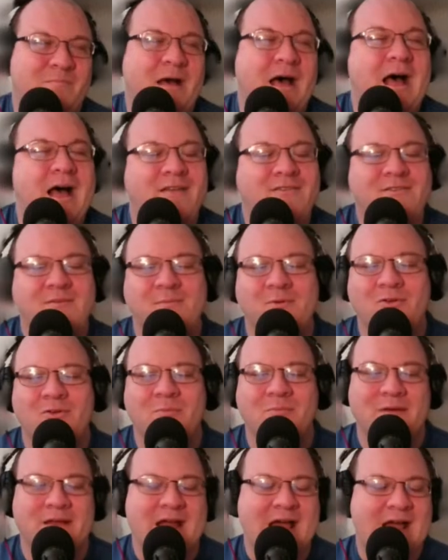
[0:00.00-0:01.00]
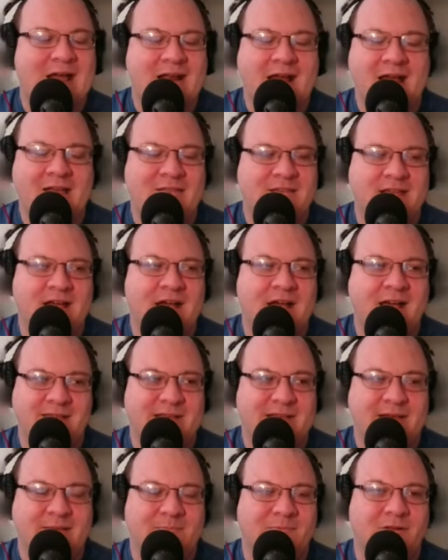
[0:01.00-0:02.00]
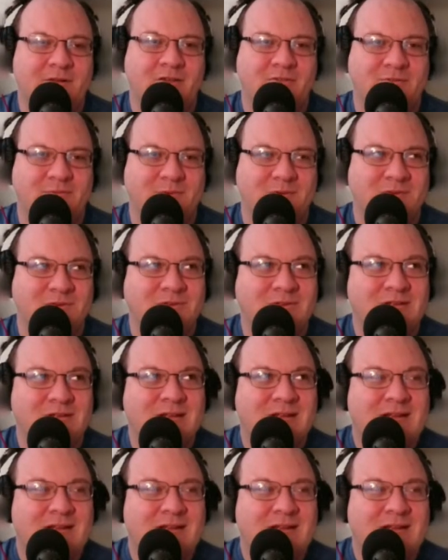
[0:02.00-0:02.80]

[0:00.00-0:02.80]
possible, but I'd say highly implausible